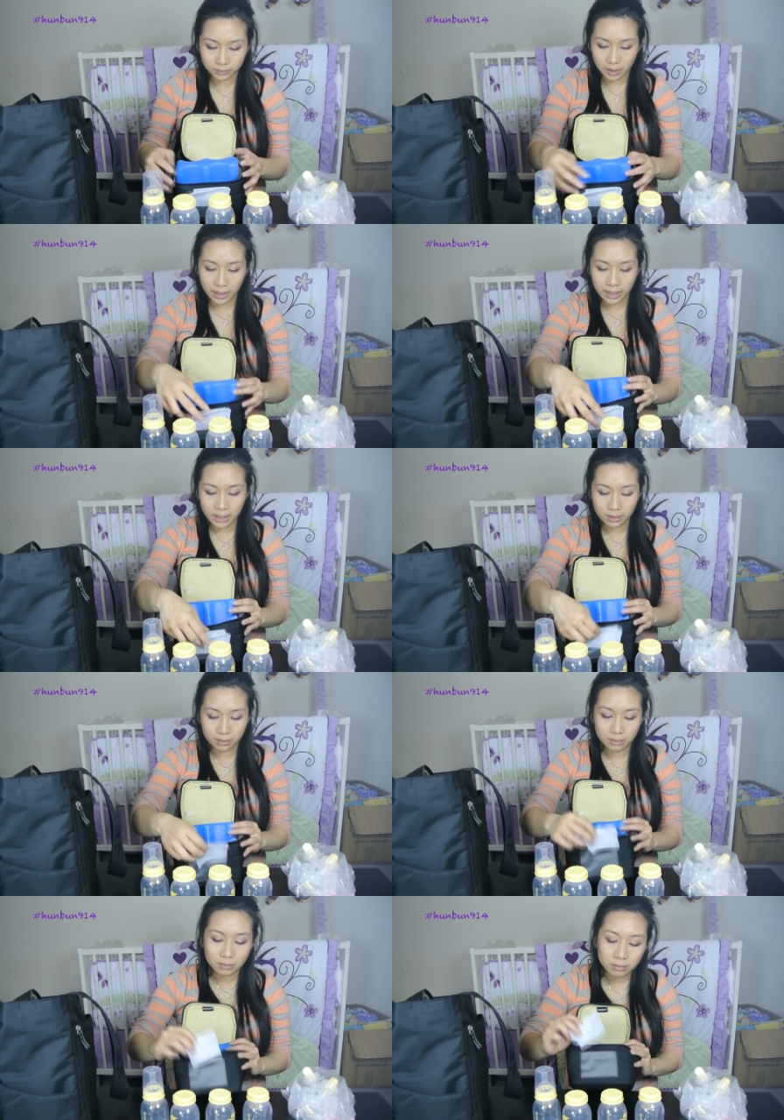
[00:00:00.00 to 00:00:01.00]
Okay.
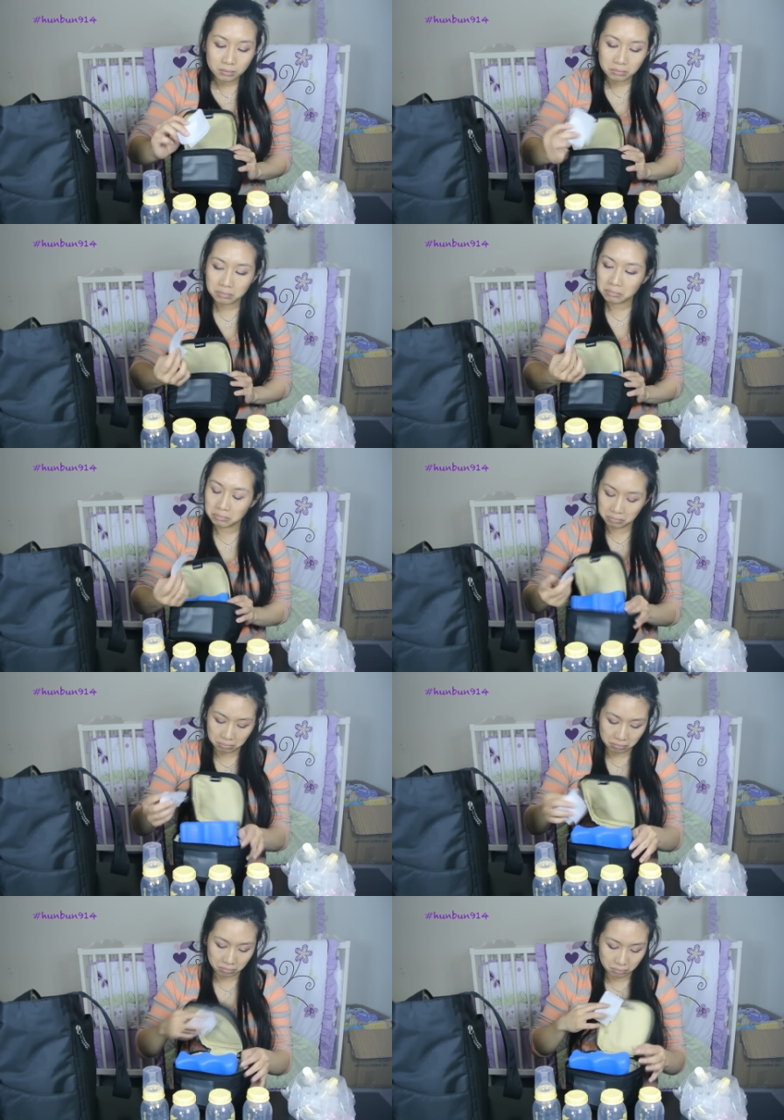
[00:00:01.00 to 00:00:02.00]

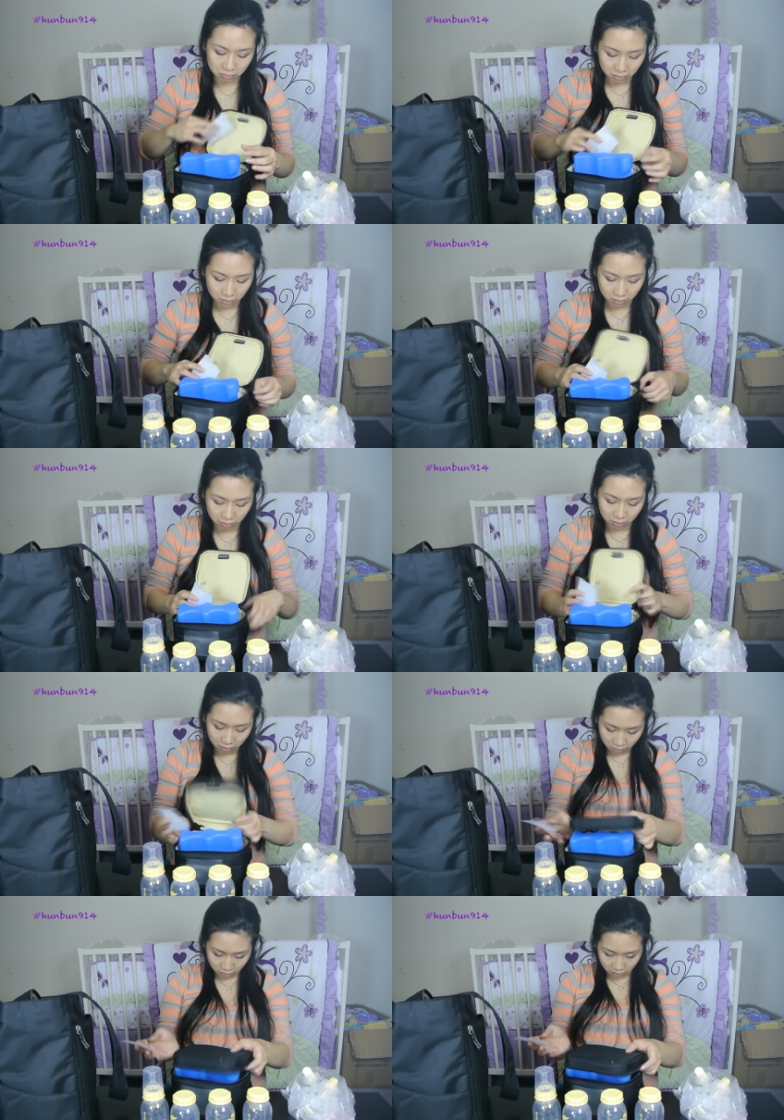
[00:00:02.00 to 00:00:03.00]

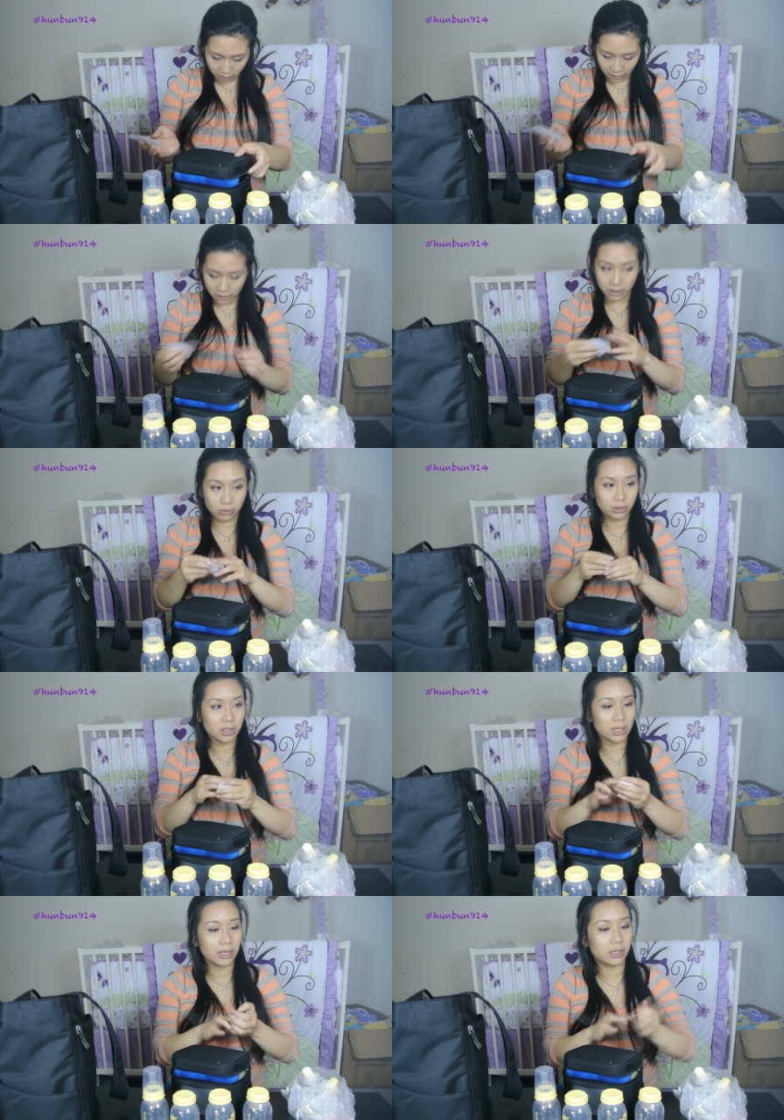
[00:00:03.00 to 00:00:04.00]
Mm. Guess I
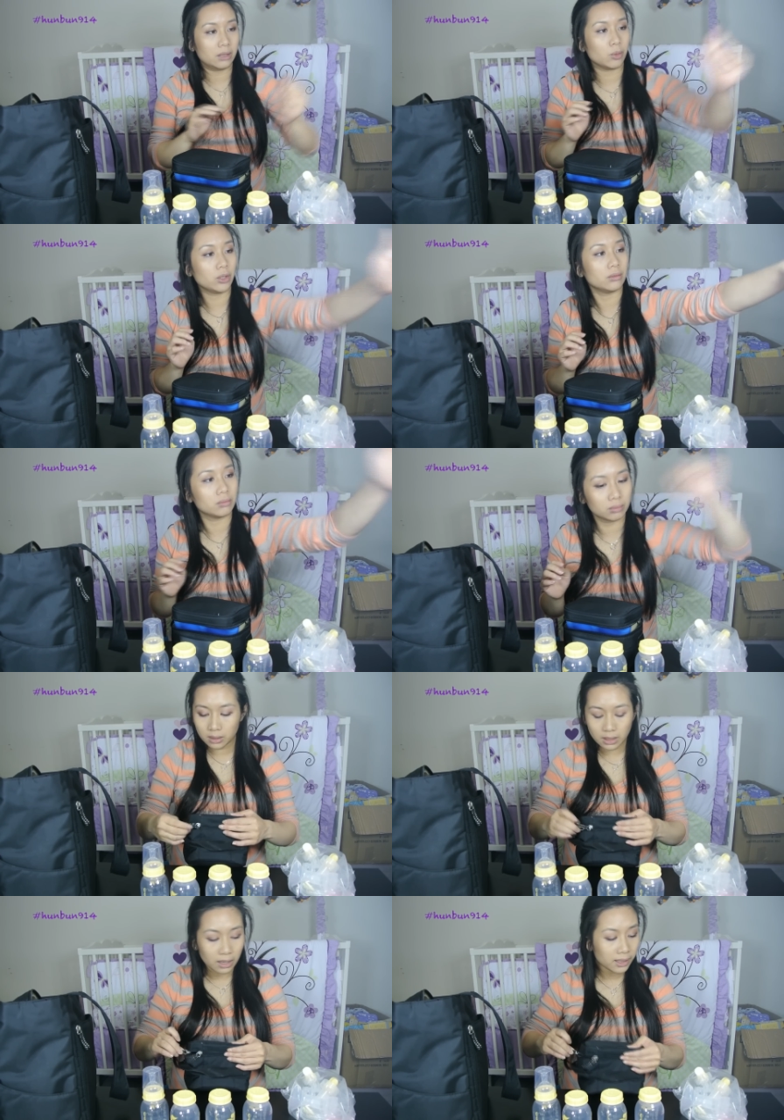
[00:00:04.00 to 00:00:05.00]
don't need that anymore.
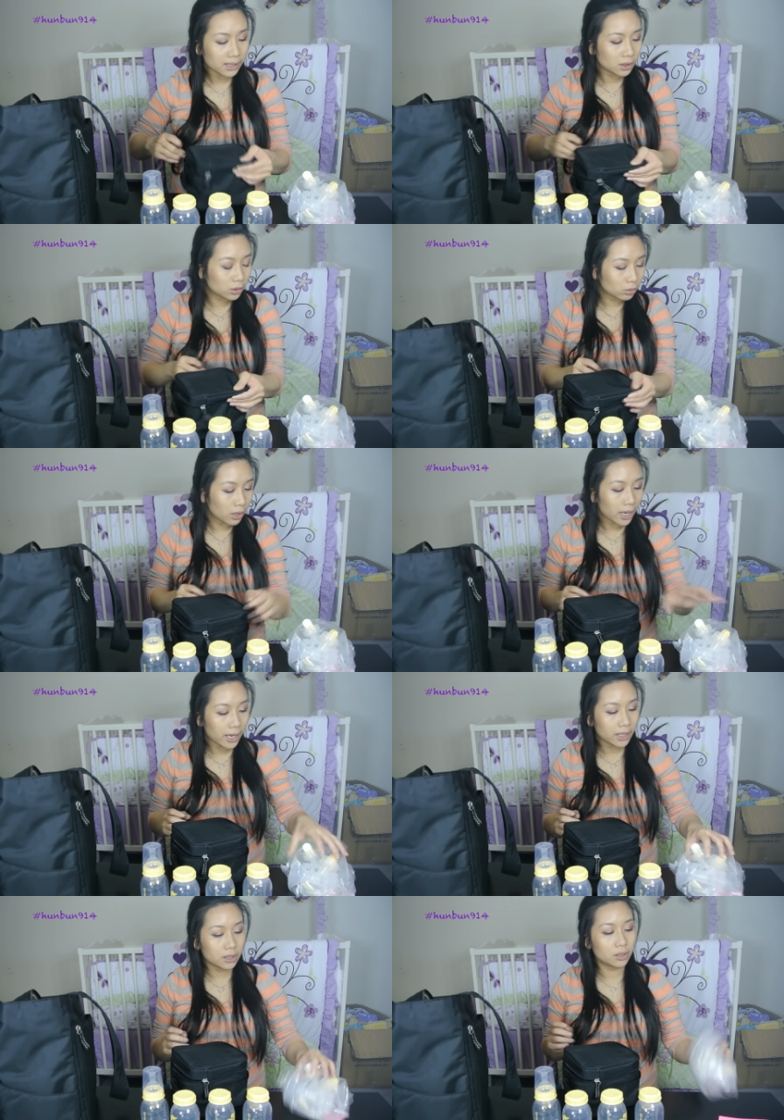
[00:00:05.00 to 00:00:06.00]
Now let's
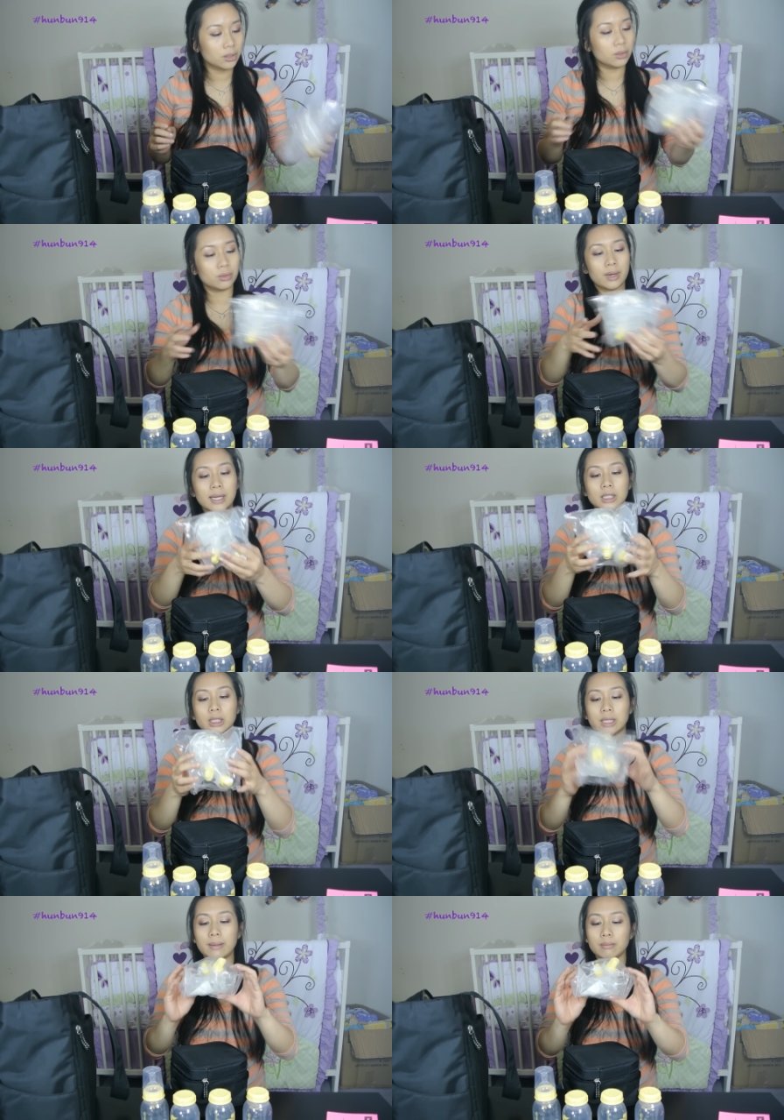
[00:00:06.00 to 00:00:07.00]
try to
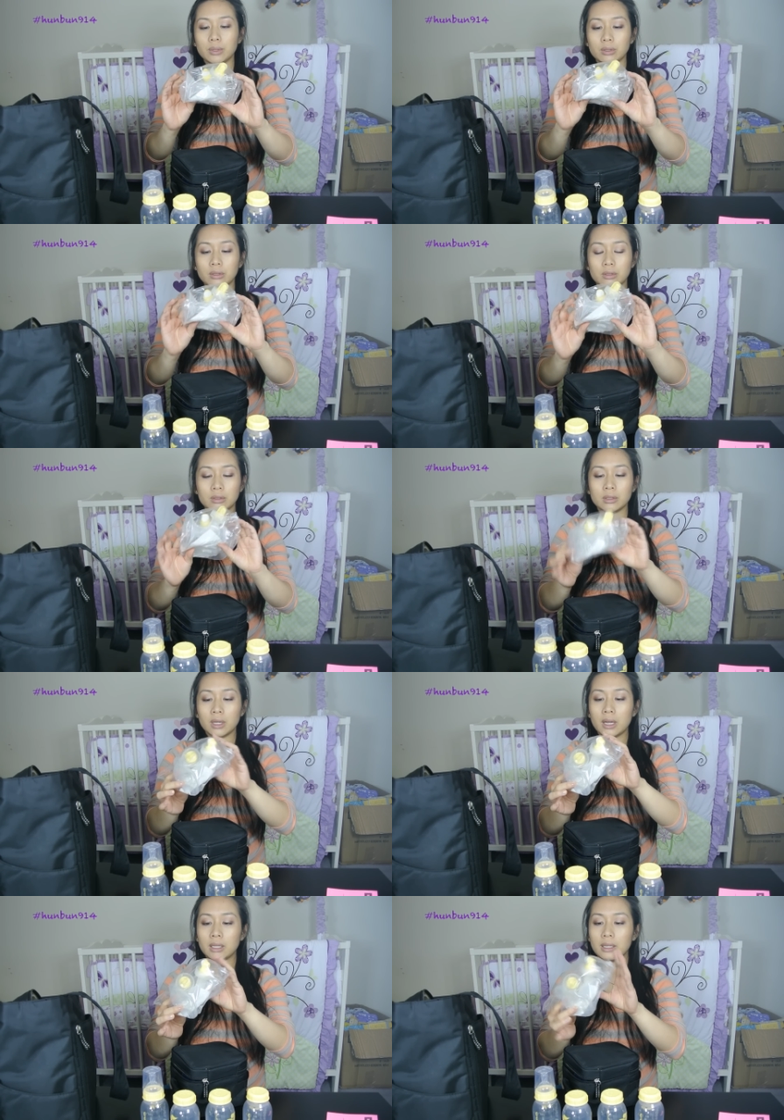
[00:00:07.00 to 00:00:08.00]
assemble
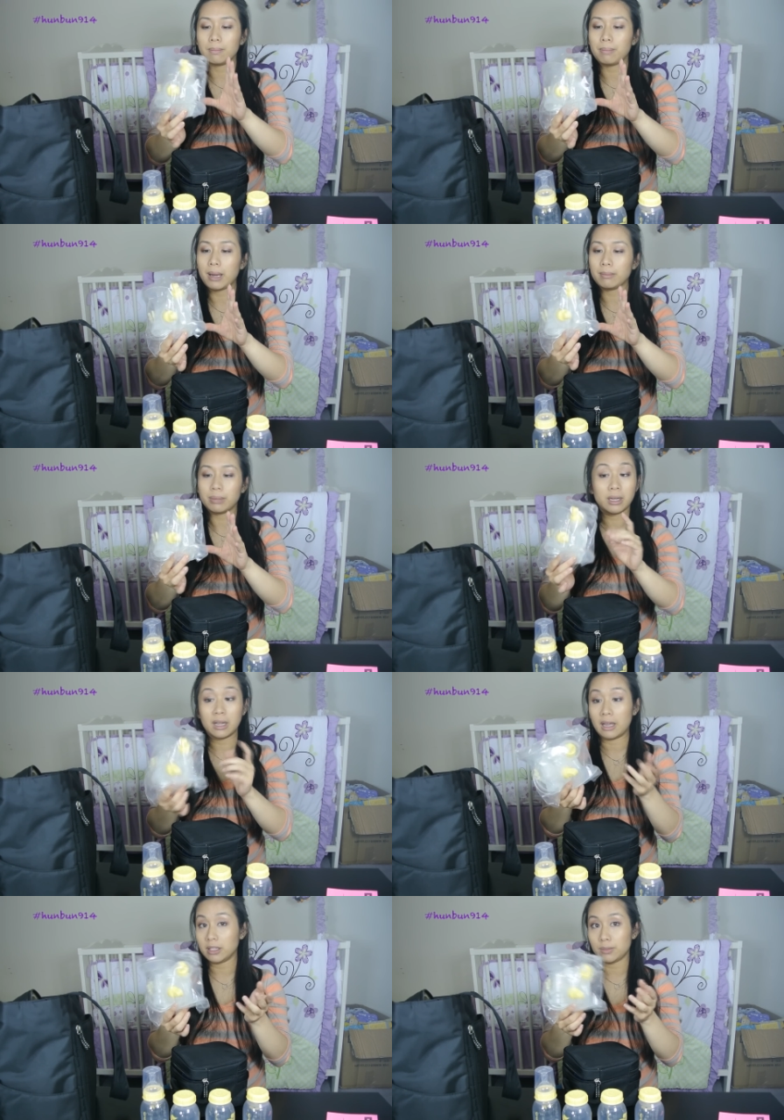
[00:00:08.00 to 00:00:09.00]
the pump.
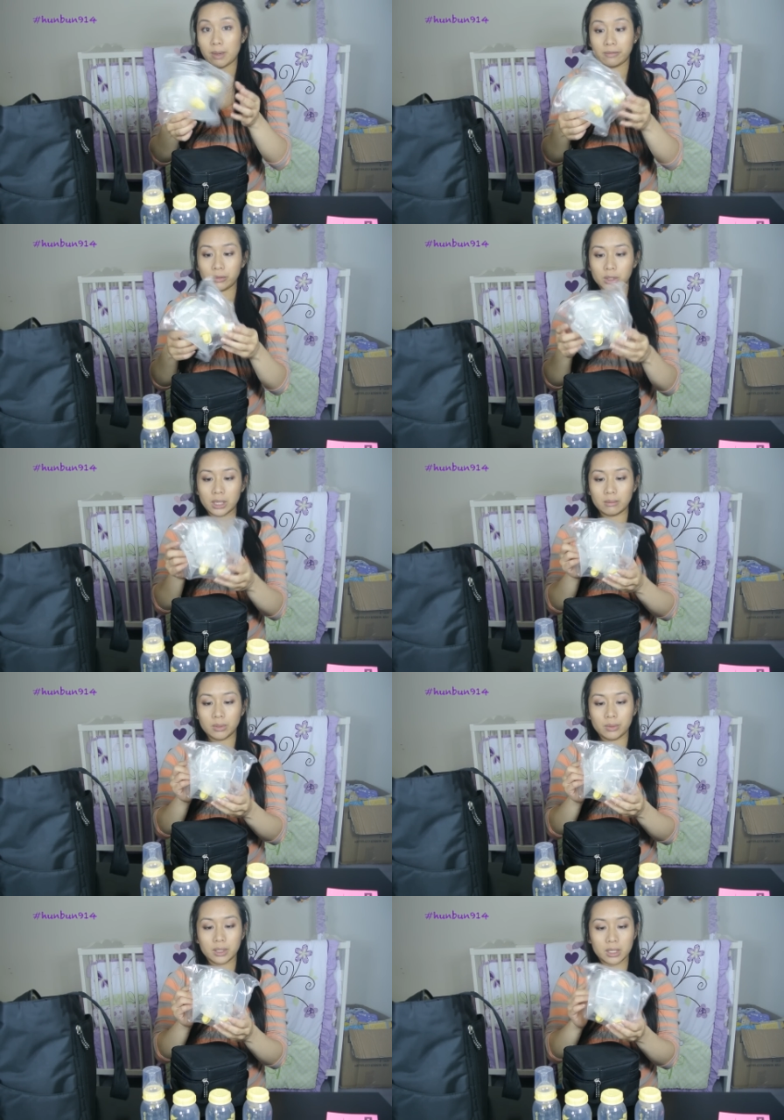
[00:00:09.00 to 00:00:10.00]
It's my first time
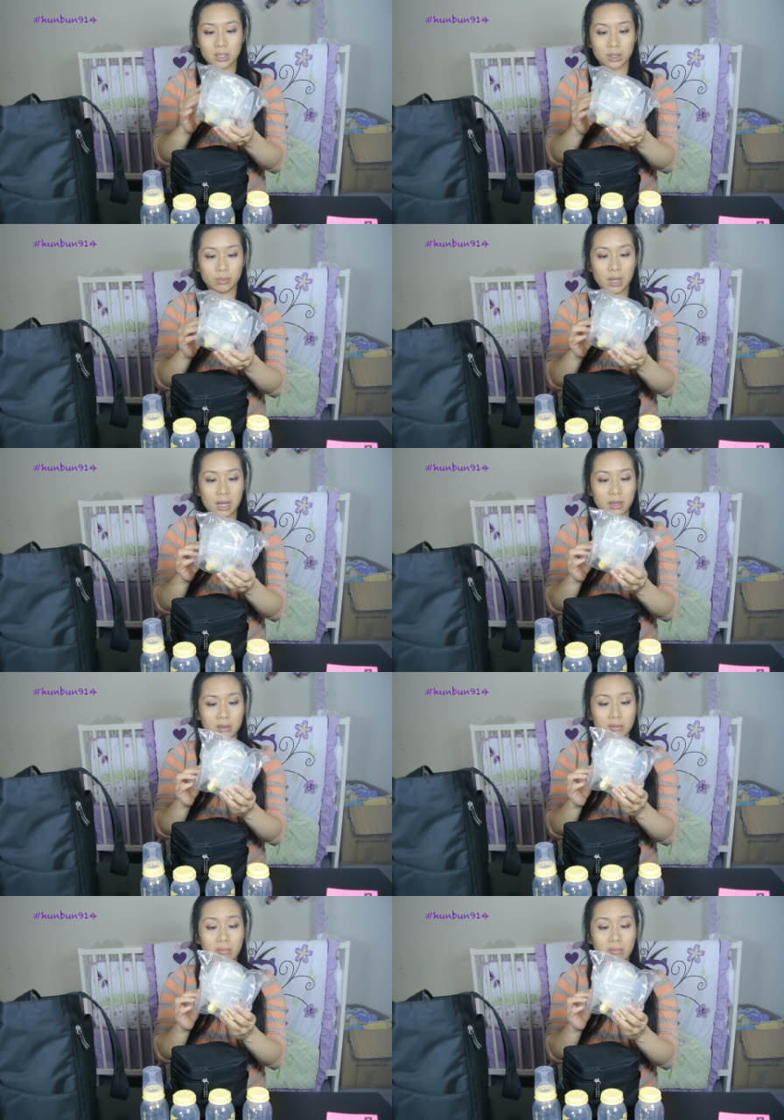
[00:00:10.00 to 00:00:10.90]
doing this as well.